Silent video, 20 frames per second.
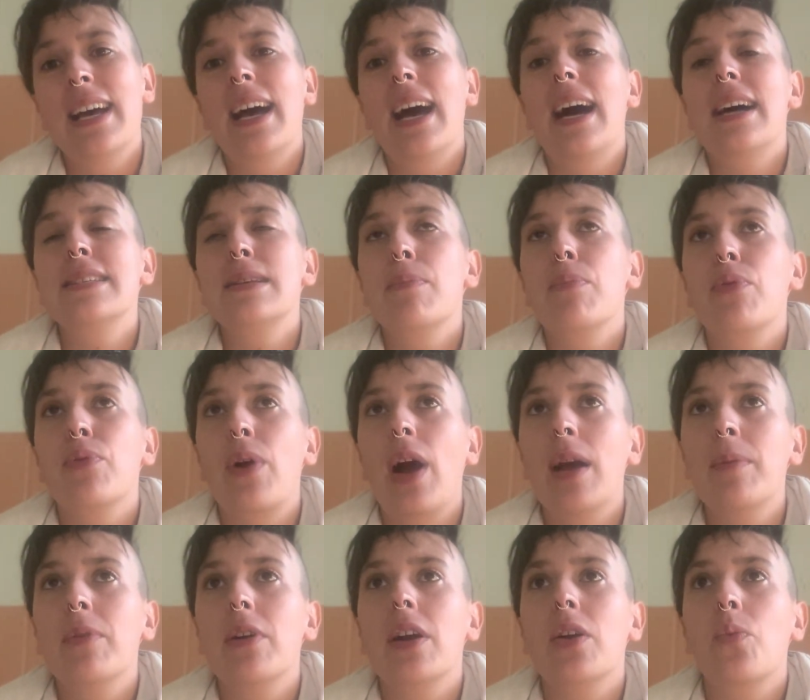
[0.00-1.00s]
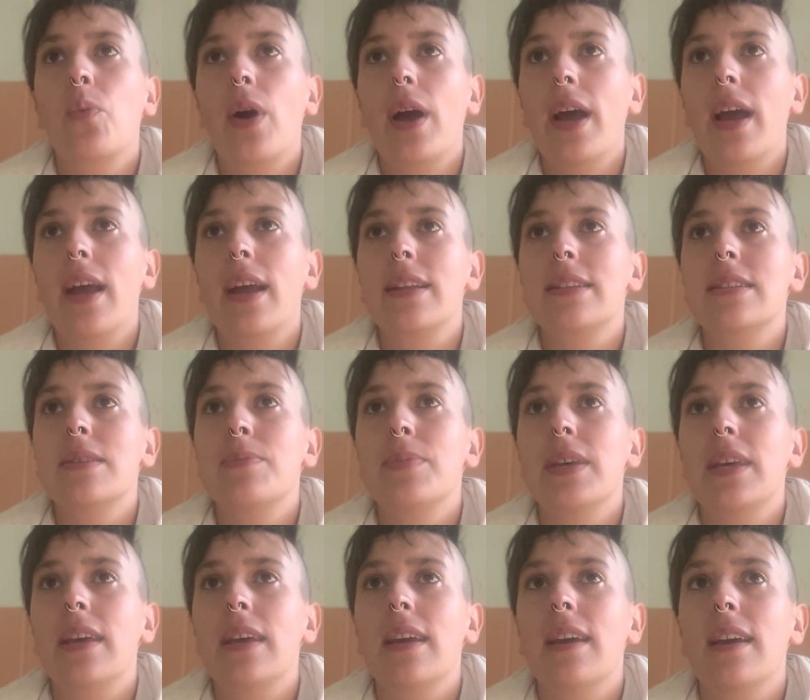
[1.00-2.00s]
as a primary way to
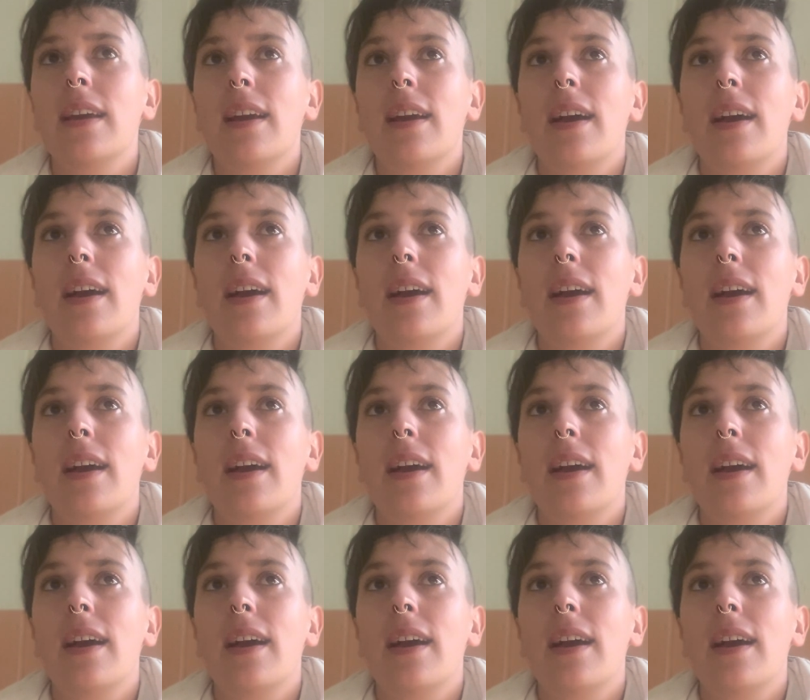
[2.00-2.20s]
be